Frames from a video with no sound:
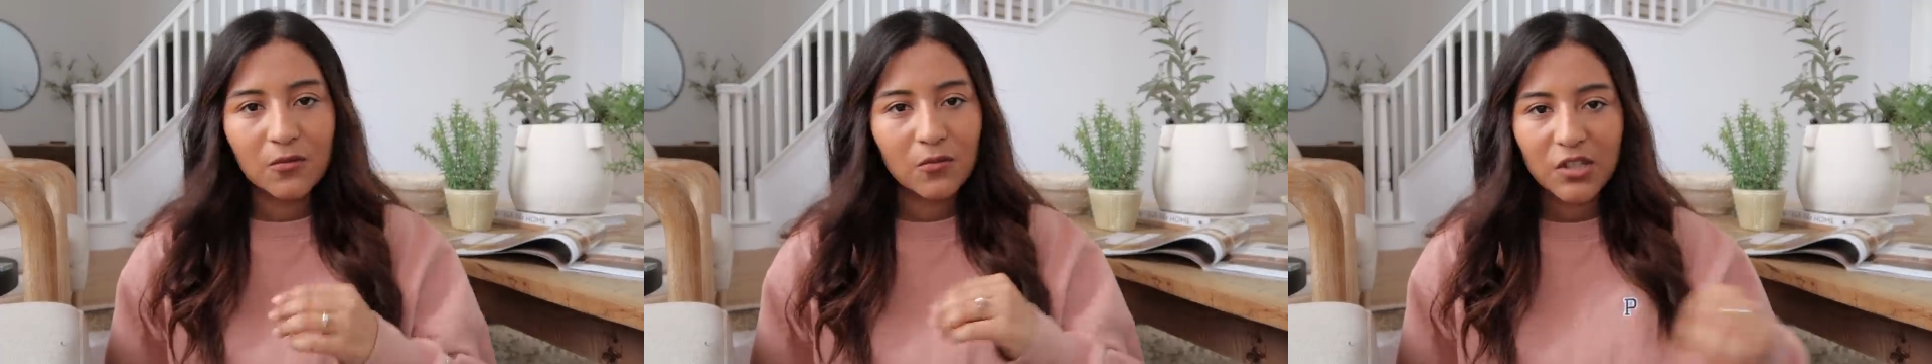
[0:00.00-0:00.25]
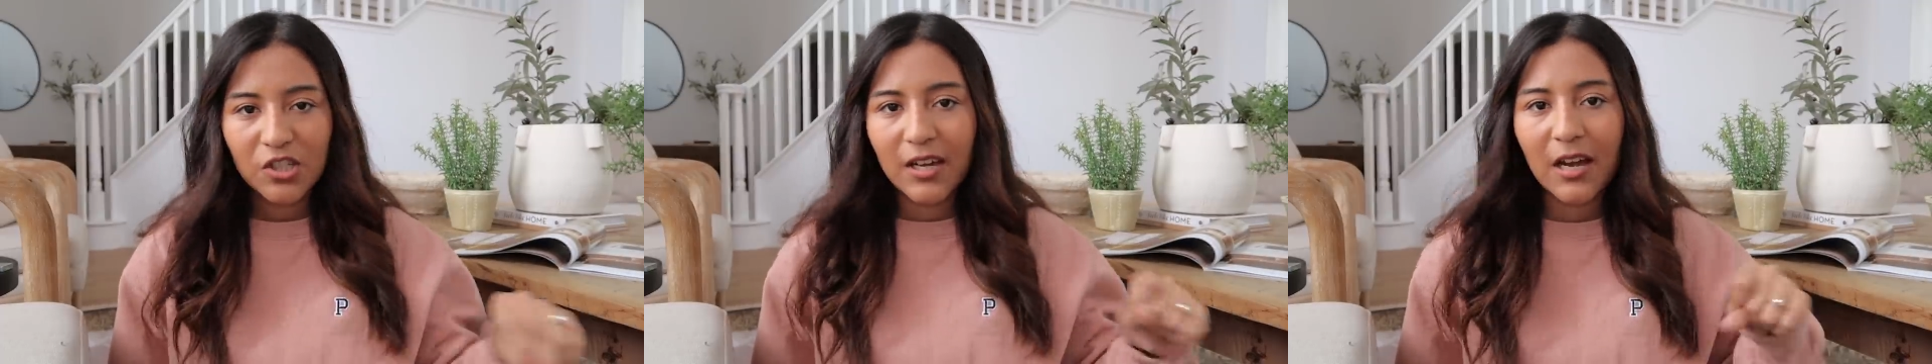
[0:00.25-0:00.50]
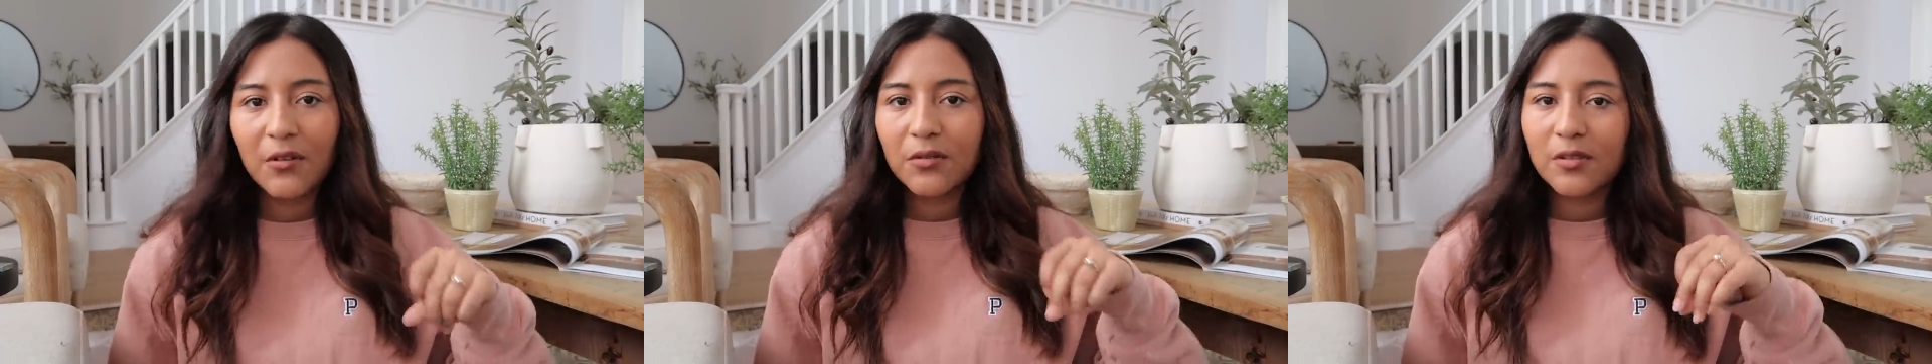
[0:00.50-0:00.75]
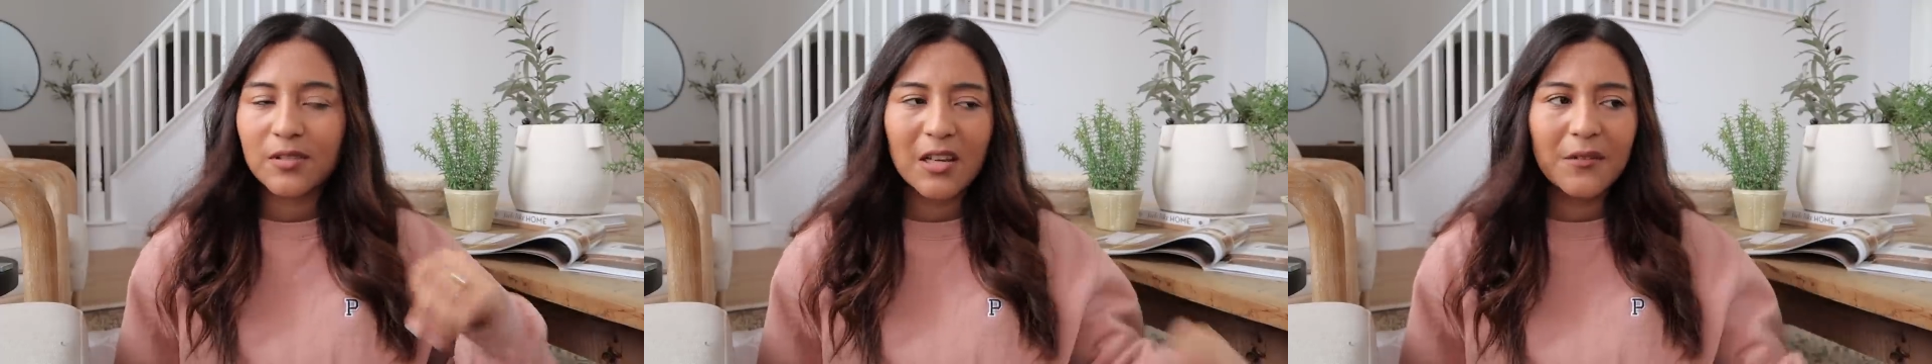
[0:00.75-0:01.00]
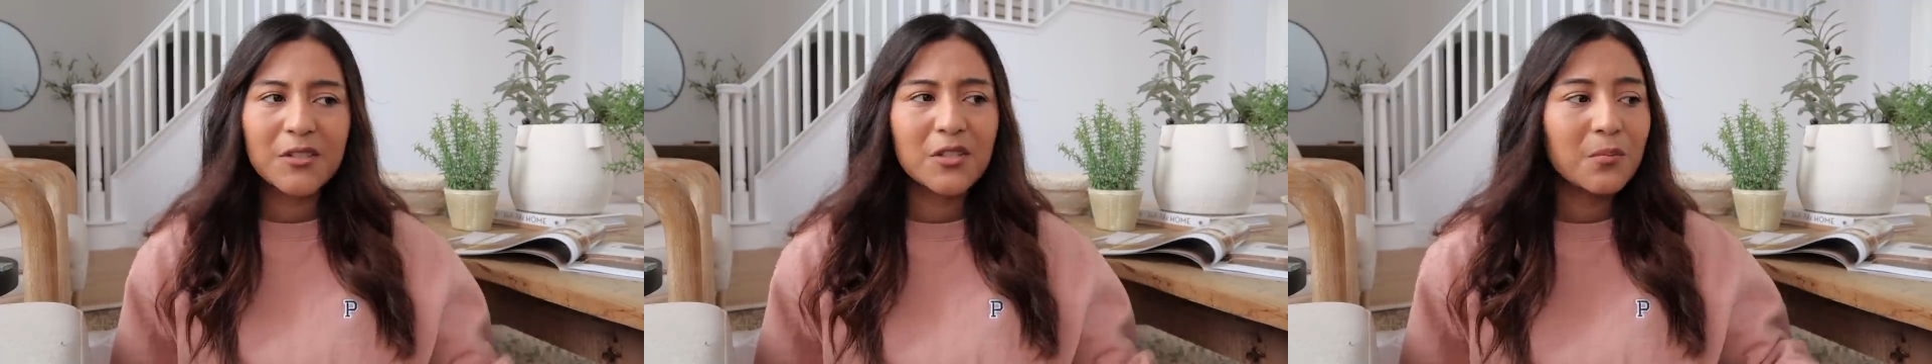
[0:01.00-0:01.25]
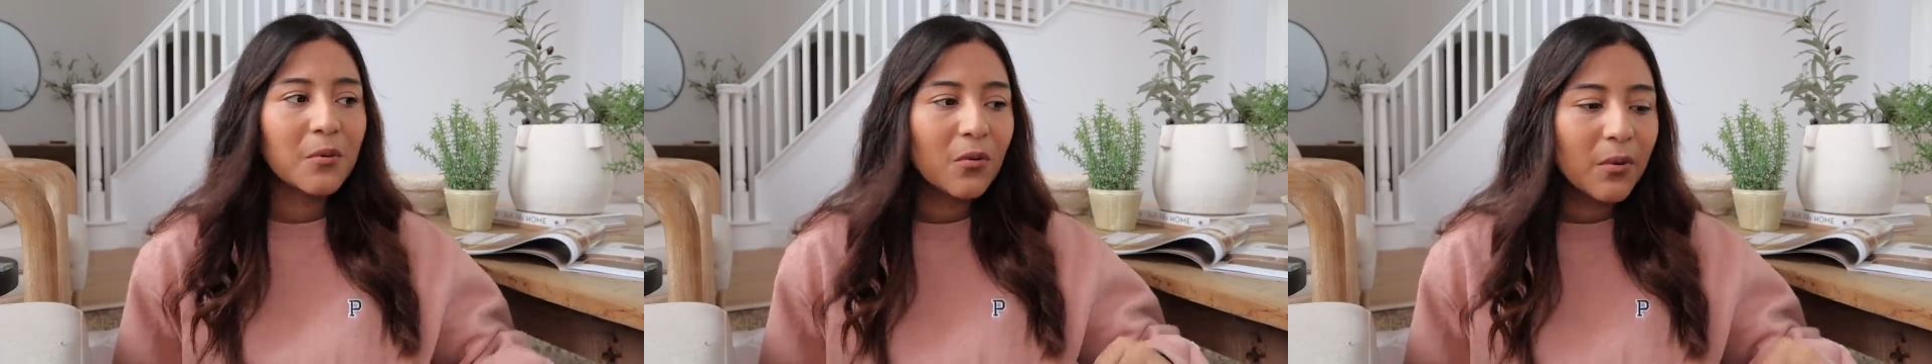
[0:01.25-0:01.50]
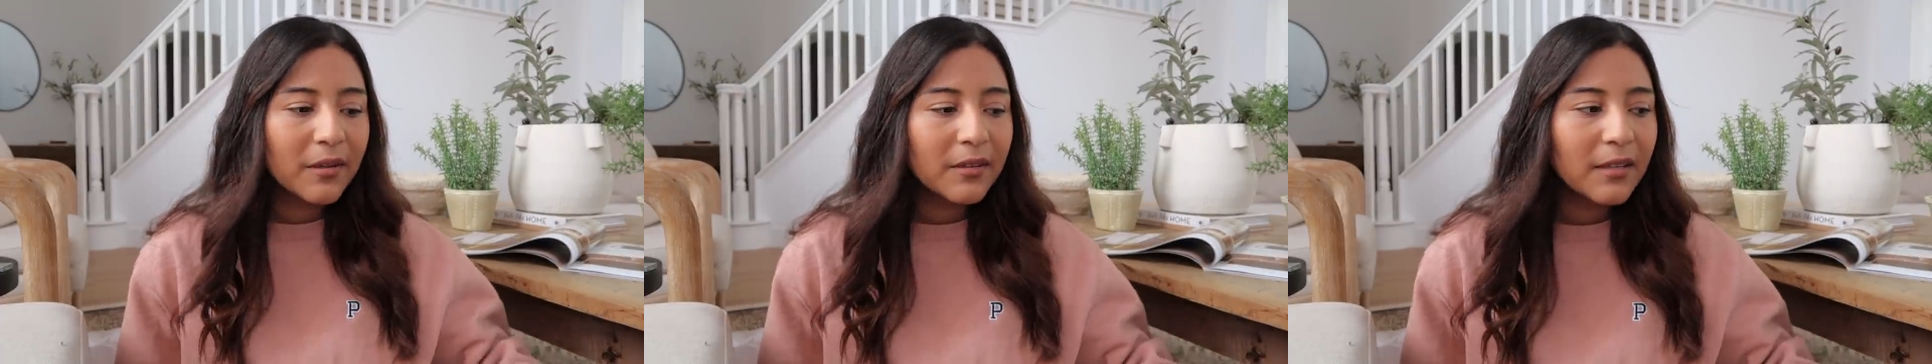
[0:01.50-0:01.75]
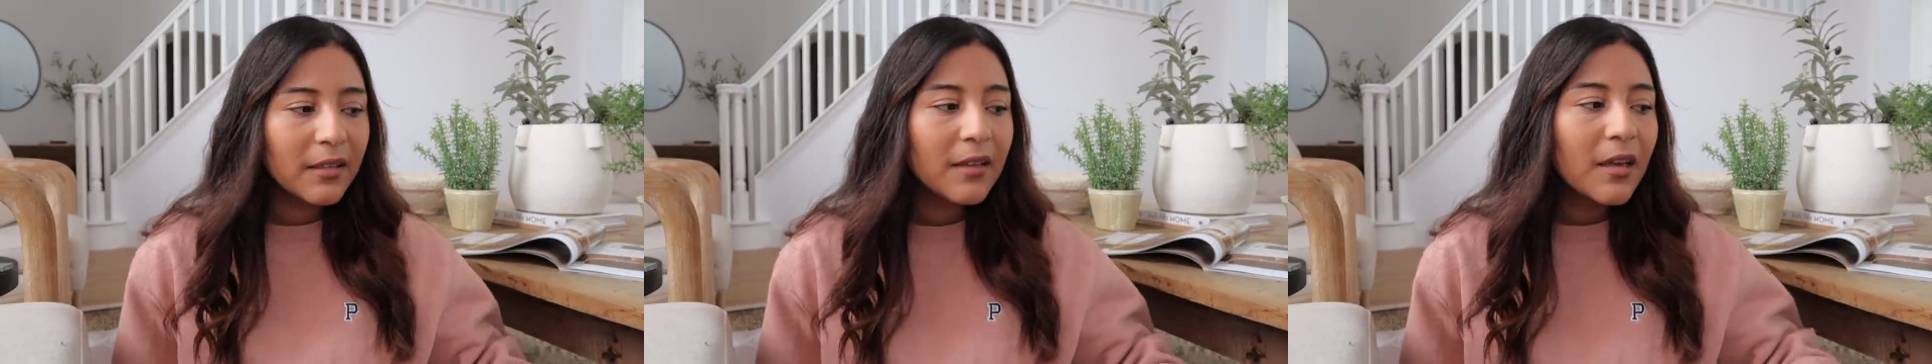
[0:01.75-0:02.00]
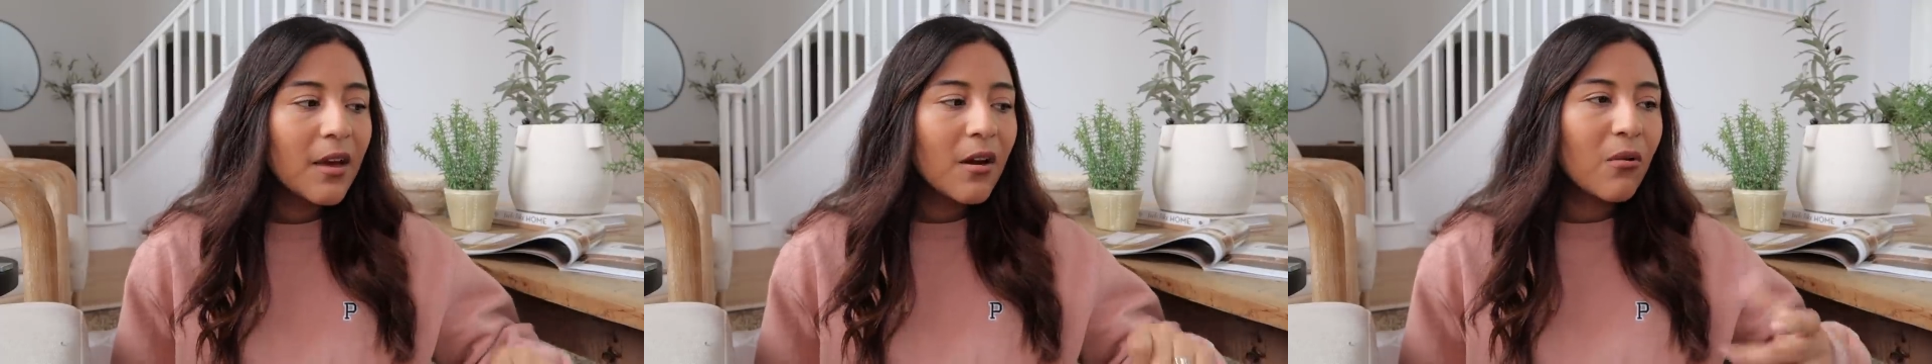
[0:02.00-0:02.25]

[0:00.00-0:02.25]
switching out their stuff super quickly,